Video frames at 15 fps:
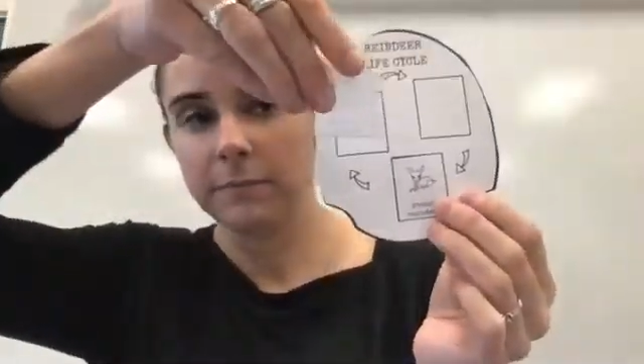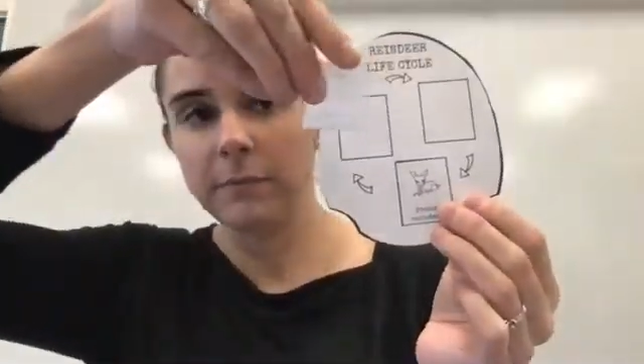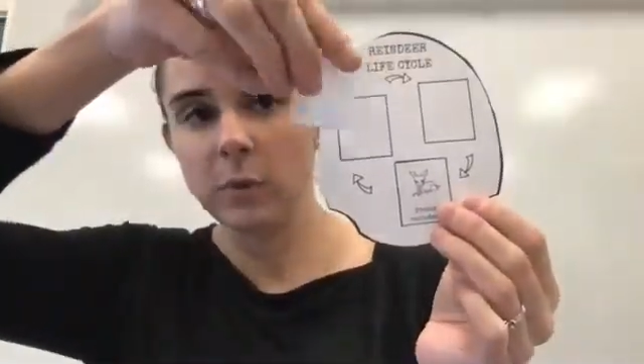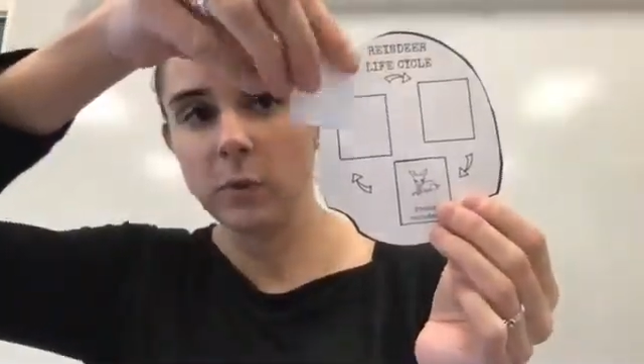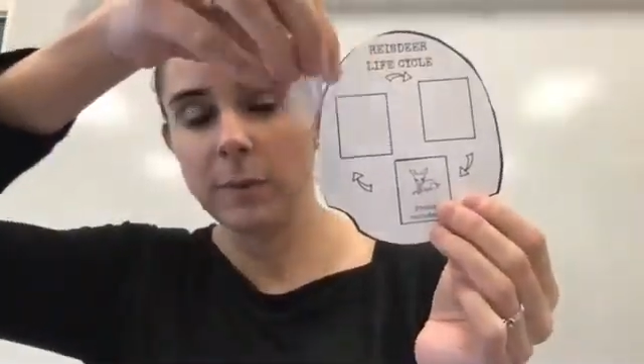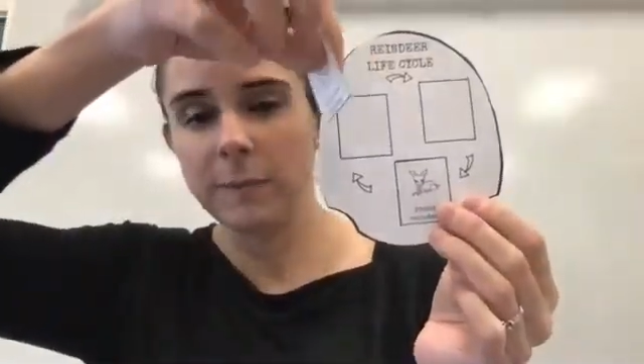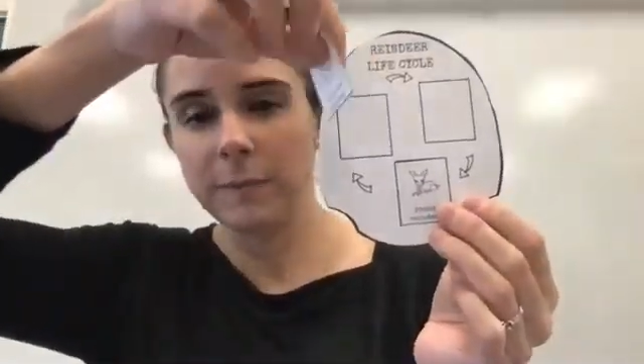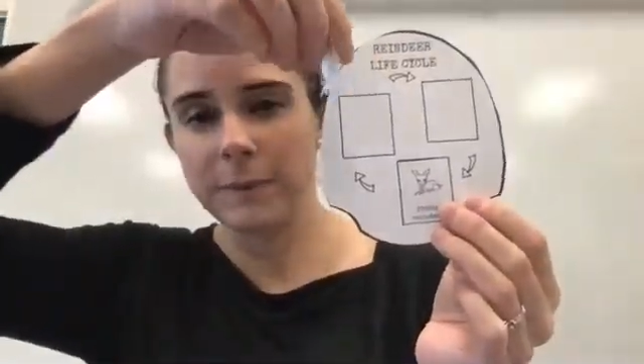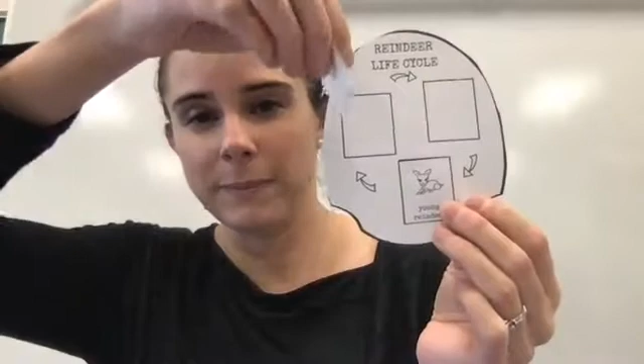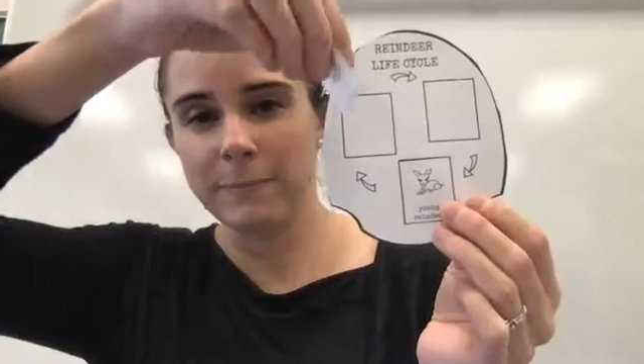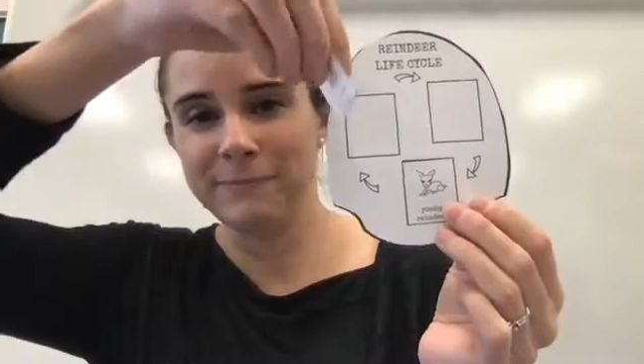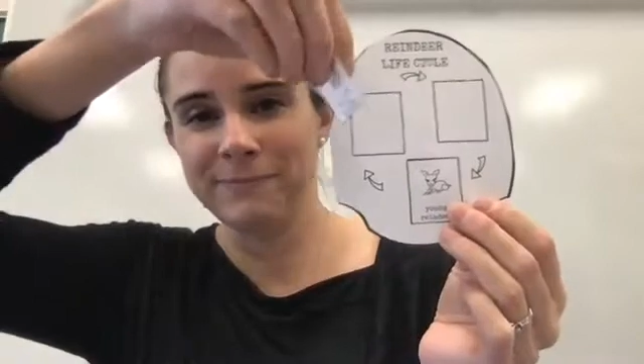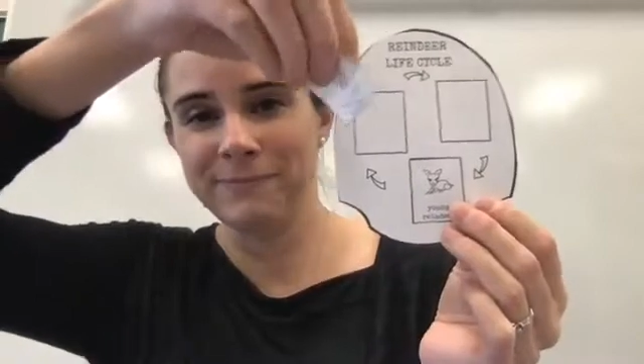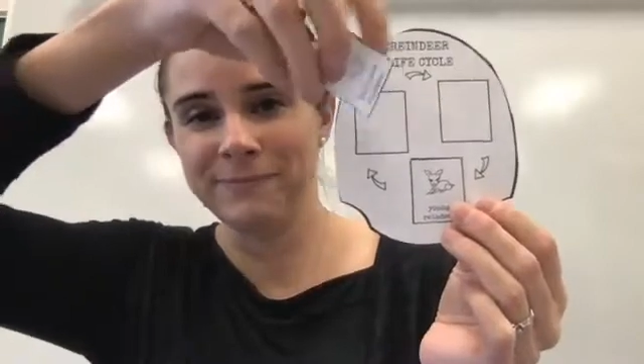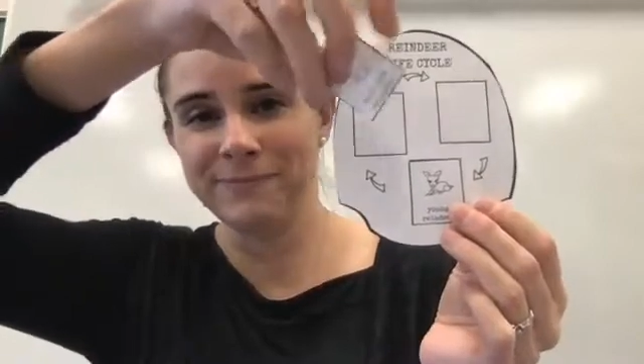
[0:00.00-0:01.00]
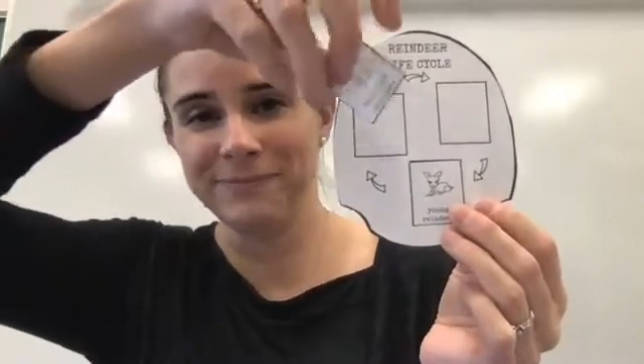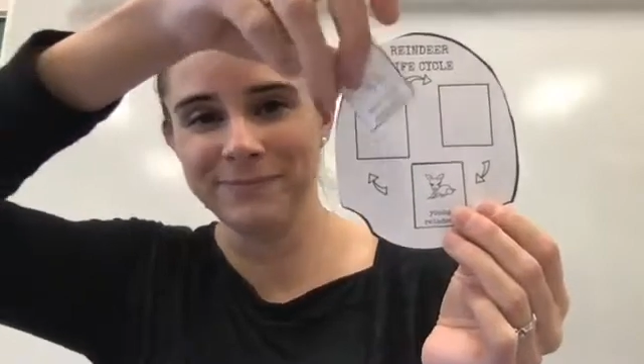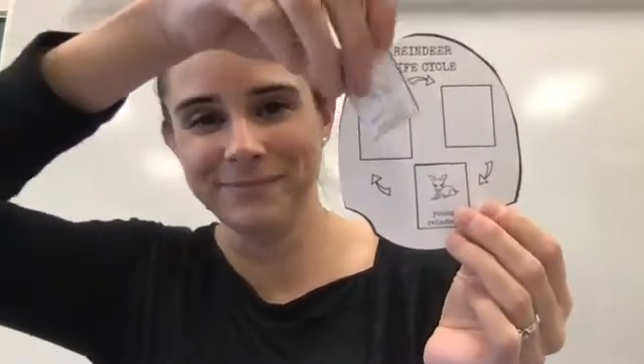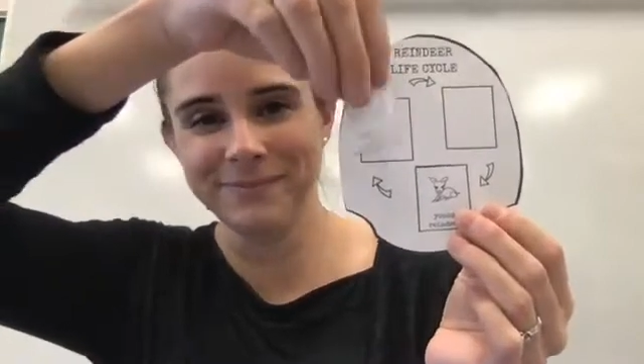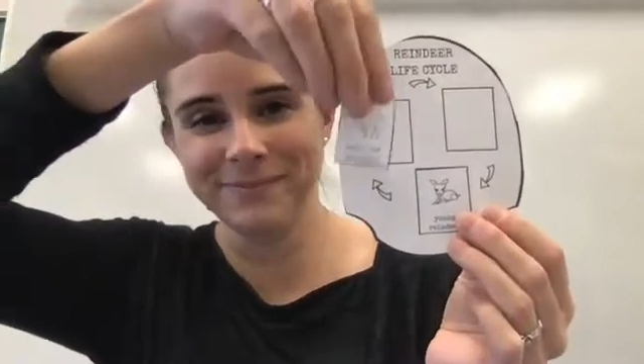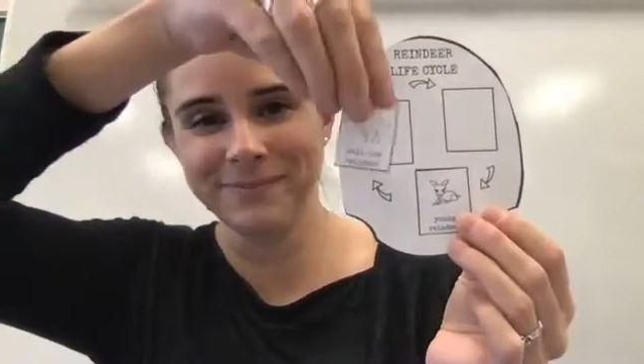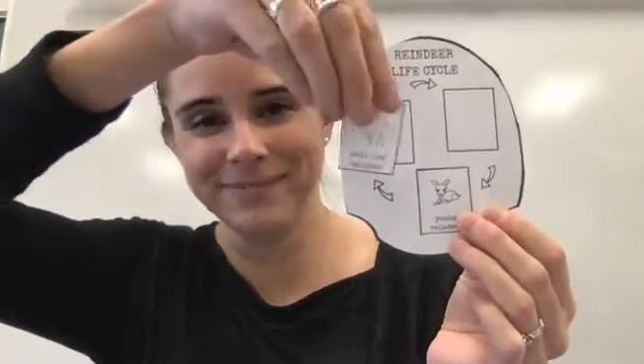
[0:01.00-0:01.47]
Whoops,
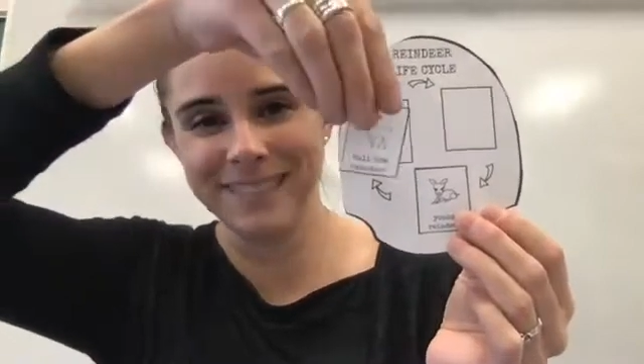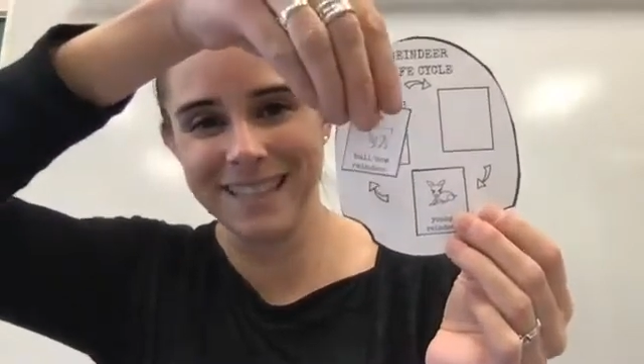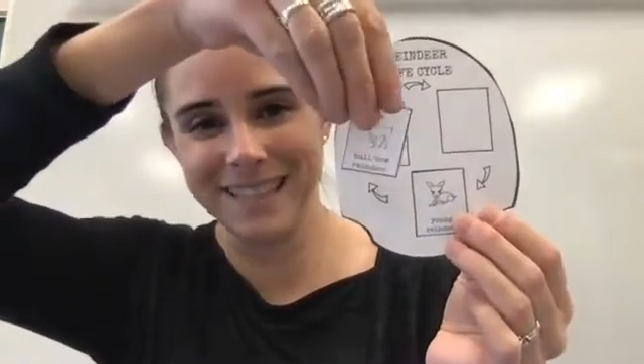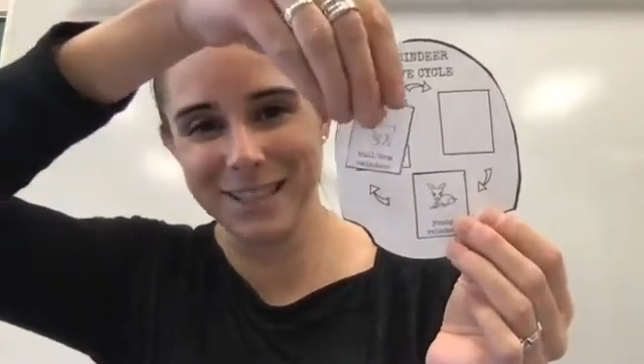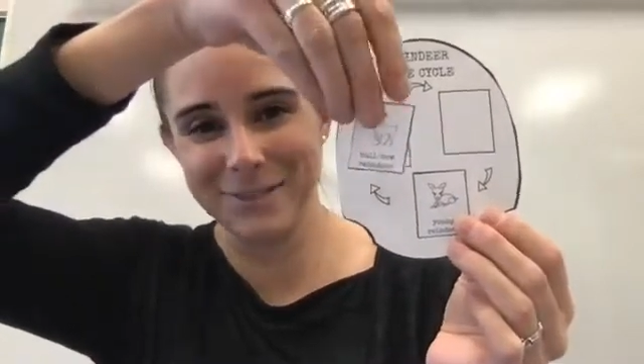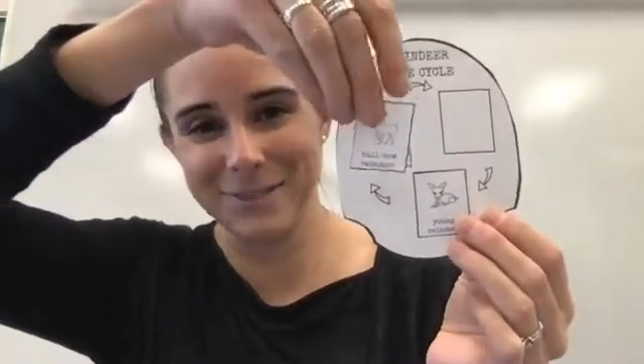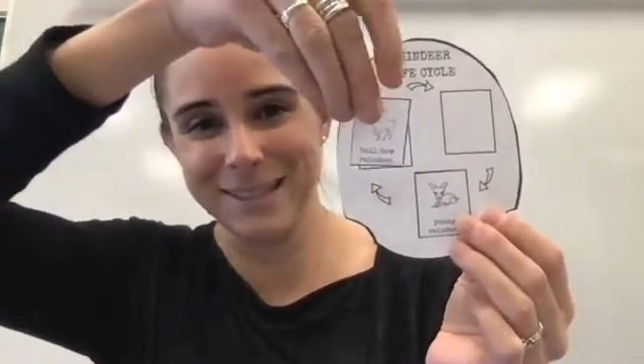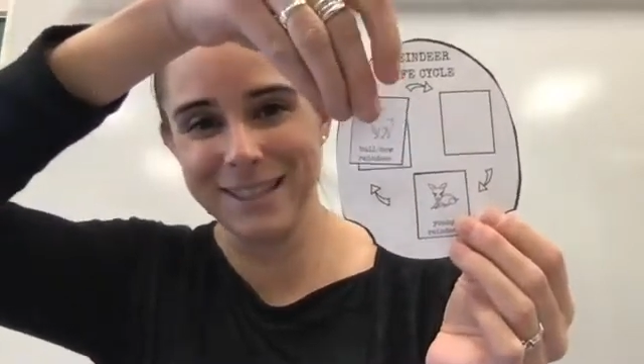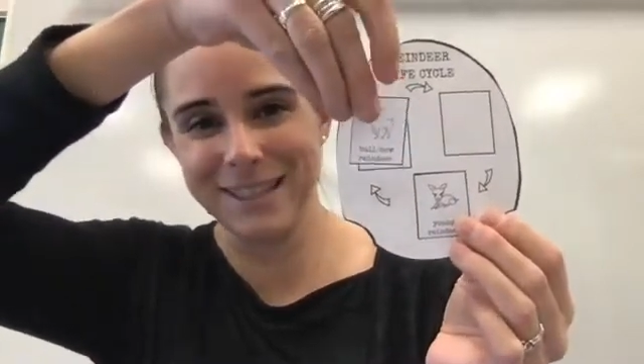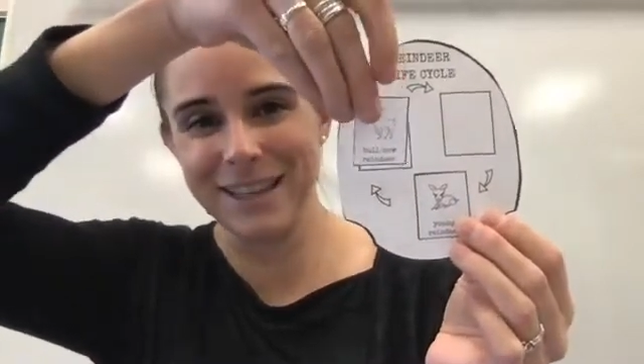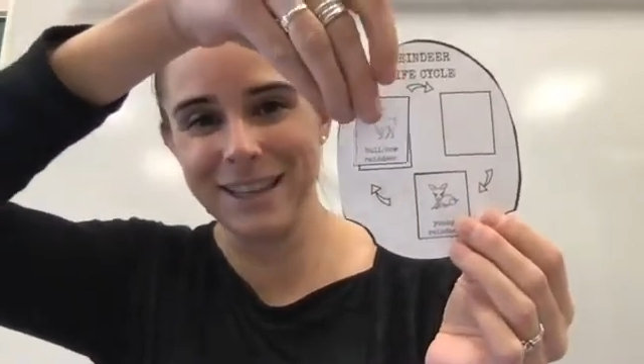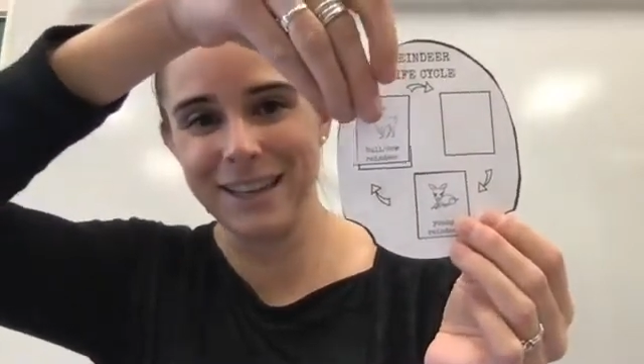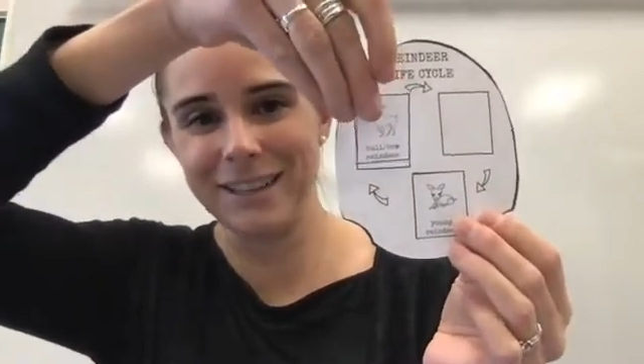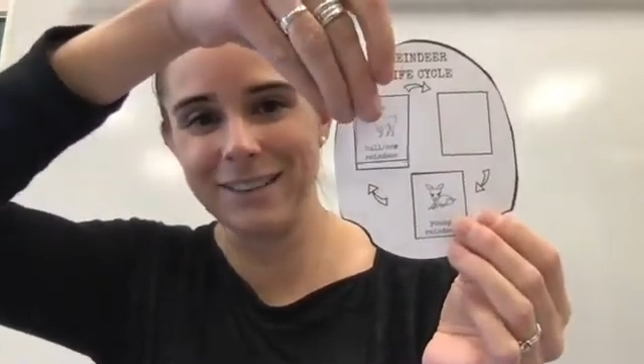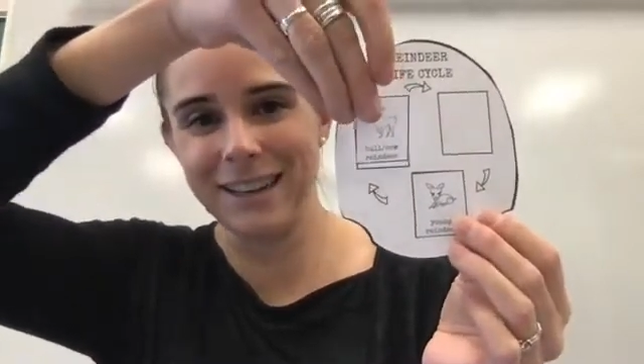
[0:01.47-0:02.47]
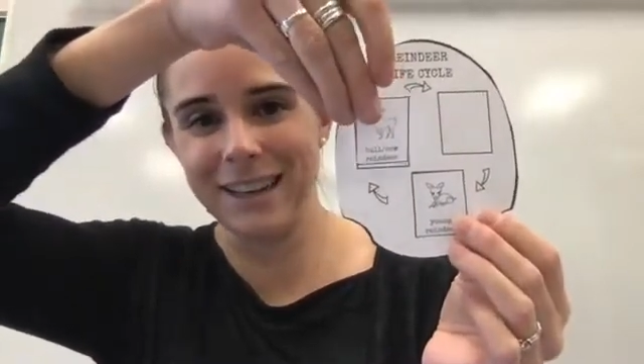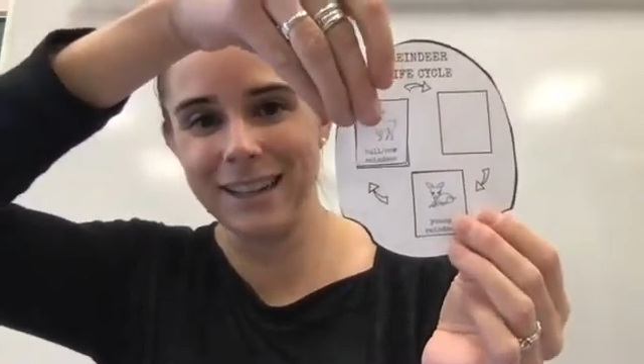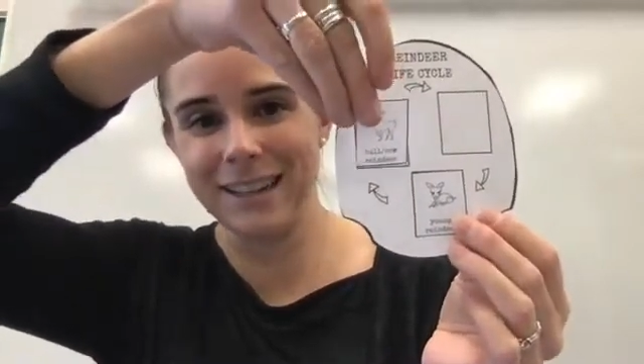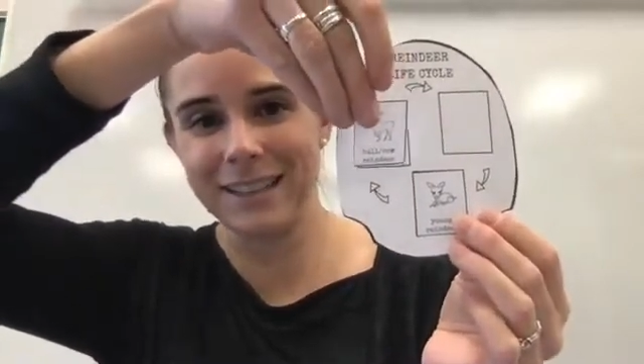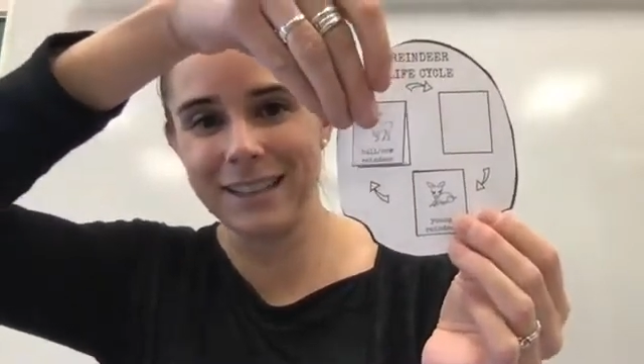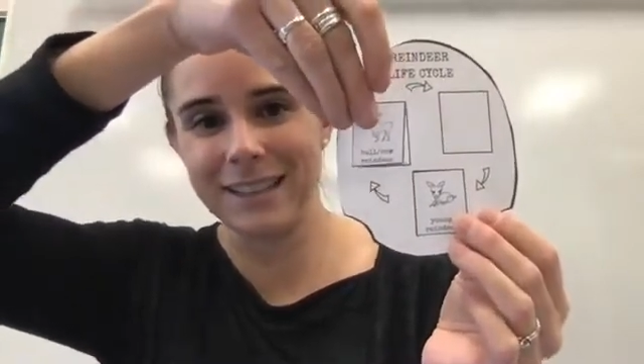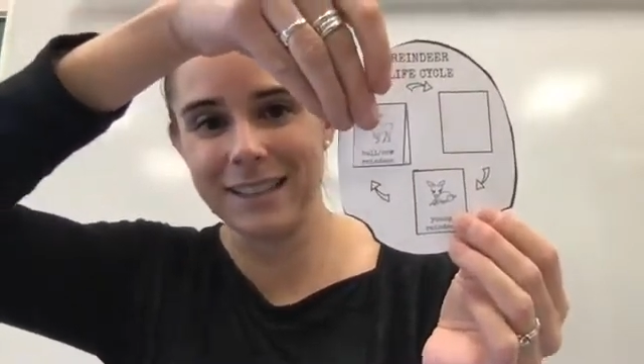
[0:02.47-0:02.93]
this one's gonna go
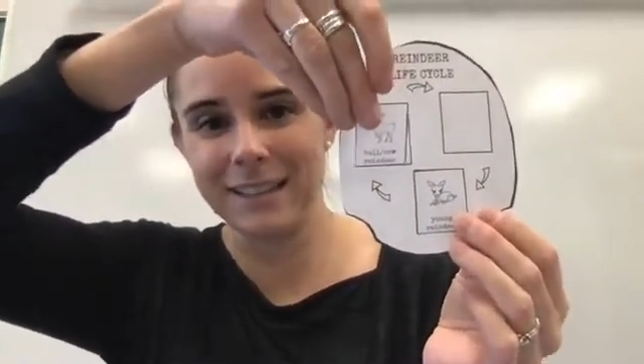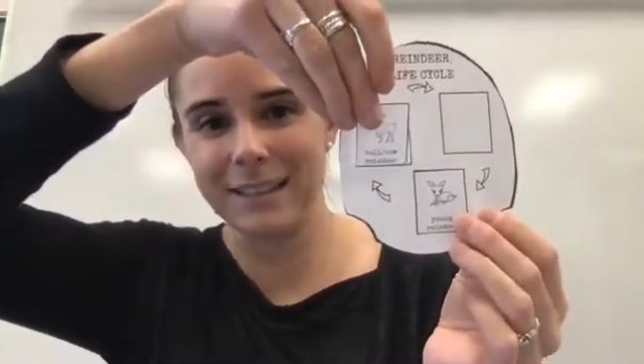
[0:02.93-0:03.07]
next.